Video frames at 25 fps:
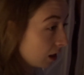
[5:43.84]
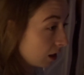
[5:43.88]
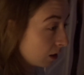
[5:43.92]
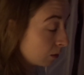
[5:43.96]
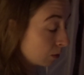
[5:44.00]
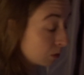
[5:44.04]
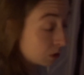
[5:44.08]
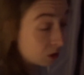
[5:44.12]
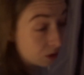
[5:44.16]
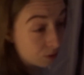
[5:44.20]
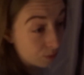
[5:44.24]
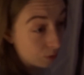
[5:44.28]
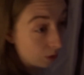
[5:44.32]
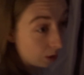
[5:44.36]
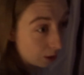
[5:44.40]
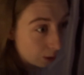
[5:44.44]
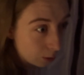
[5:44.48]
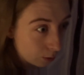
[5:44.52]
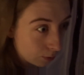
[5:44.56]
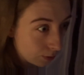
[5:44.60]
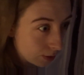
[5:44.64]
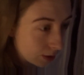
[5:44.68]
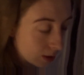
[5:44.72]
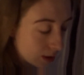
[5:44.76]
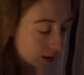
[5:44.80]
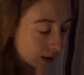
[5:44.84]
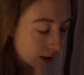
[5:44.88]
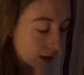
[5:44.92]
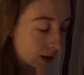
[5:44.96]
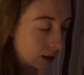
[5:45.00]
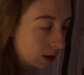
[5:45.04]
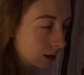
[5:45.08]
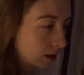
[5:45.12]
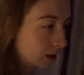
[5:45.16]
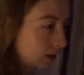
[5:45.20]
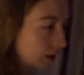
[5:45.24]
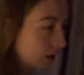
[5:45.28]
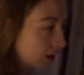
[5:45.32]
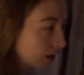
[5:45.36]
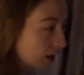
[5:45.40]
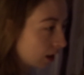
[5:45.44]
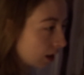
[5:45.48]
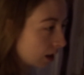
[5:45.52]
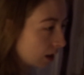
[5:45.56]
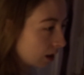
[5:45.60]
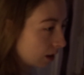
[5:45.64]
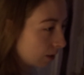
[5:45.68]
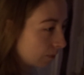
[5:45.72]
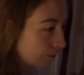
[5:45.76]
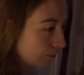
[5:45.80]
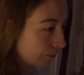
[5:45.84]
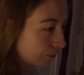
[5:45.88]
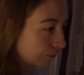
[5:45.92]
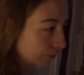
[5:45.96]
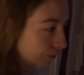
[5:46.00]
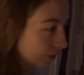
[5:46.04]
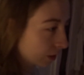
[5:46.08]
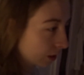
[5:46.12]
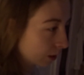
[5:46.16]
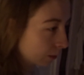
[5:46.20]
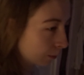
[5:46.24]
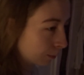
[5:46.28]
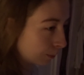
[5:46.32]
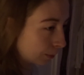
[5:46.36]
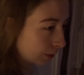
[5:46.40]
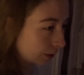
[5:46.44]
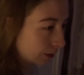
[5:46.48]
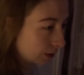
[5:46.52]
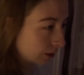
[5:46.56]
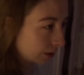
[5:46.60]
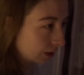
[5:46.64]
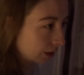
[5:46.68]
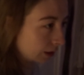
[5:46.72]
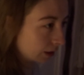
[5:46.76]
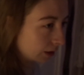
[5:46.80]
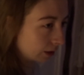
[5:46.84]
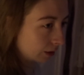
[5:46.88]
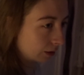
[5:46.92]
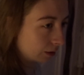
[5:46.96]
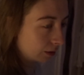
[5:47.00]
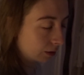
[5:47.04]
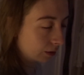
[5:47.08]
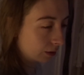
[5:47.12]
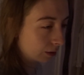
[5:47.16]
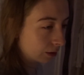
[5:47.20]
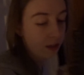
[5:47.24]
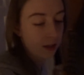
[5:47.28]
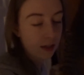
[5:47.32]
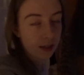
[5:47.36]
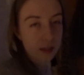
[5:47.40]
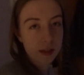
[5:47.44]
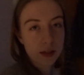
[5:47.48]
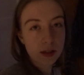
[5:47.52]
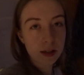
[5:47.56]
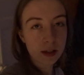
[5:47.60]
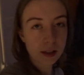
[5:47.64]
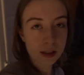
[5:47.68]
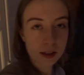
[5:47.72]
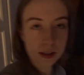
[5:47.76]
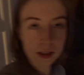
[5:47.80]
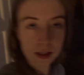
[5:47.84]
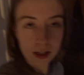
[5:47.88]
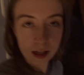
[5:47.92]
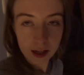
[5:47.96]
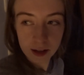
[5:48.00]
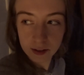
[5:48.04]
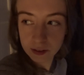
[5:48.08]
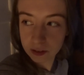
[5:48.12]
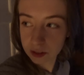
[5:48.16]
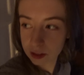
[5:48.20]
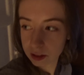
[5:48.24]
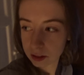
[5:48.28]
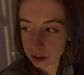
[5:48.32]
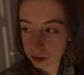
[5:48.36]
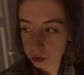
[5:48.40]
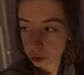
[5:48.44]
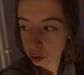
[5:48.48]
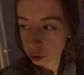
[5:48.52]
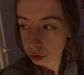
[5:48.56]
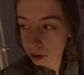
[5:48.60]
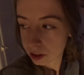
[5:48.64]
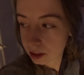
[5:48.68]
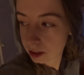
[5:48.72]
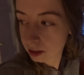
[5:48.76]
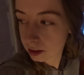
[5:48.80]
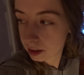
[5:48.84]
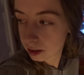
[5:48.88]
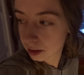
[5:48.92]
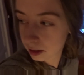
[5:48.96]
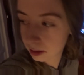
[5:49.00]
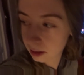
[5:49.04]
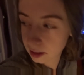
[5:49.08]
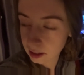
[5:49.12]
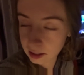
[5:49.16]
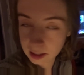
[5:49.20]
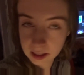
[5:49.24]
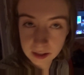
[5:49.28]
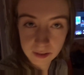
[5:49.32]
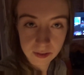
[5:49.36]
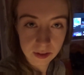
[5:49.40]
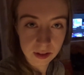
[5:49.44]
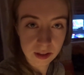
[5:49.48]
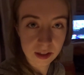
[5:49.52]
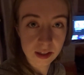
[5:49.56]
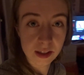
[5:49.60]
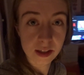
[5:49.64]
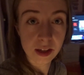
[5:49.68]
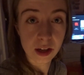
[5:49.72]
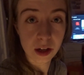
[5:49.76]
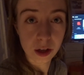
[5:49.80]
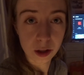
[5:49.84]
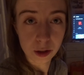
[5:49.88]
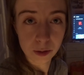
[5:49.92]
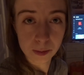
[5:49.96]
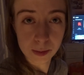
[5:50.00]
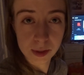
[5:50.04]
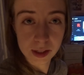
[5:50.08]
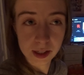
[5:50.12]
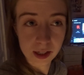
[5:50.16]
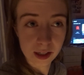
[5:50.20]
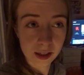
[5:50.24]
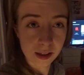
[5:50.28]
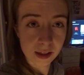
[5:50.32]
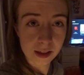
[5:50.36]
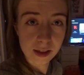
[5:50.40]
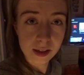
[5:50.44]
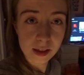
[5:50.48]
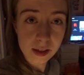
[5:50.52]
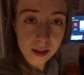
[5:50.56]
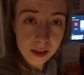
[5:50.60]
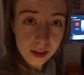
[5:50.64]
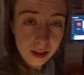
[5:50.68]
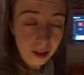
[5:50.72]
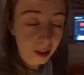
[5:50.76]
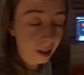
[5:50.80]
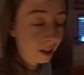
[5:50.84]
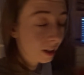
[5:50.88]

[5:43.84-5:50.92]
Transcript: Which is fine, obviously. But, you know. It's nice to have a little treat, given the circumstances.